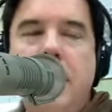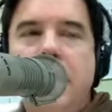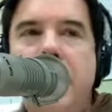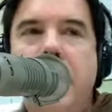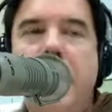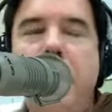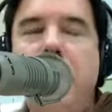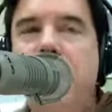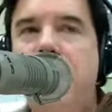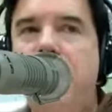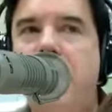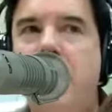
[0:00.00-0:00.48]

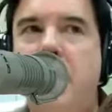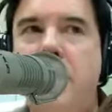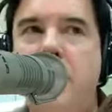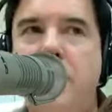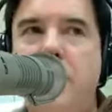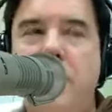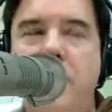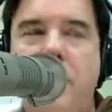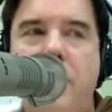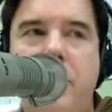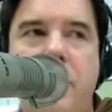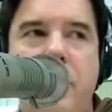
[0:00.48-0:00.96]
They just
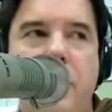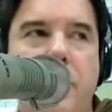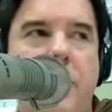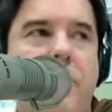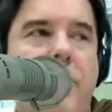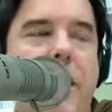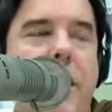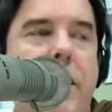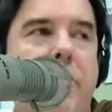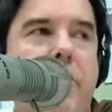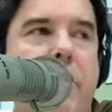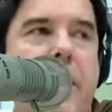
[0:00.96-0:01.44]
your
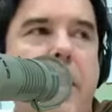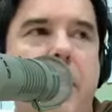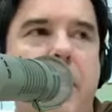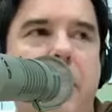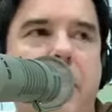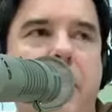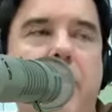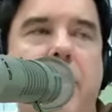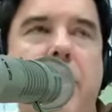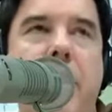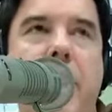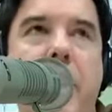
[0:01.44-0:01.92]
great
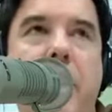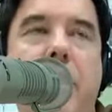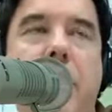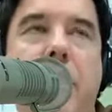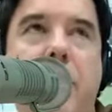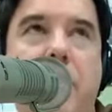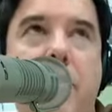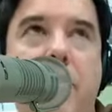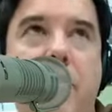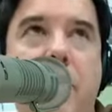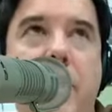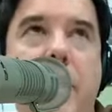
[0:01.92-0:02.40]

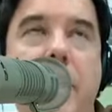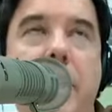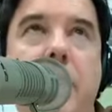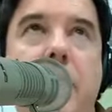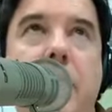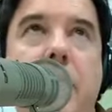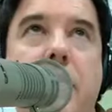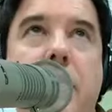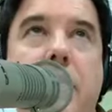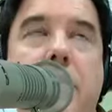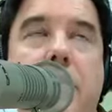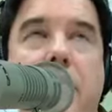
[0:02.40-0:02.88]

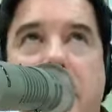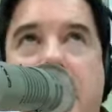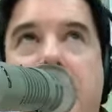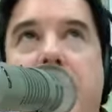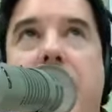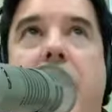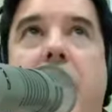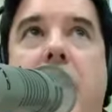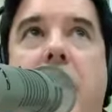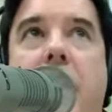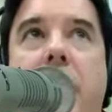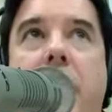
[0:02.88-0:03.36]

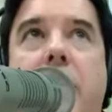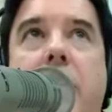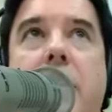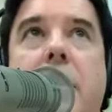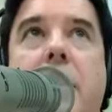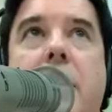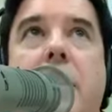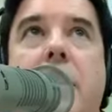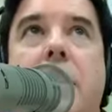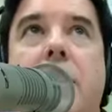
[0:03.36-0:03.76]
grandfather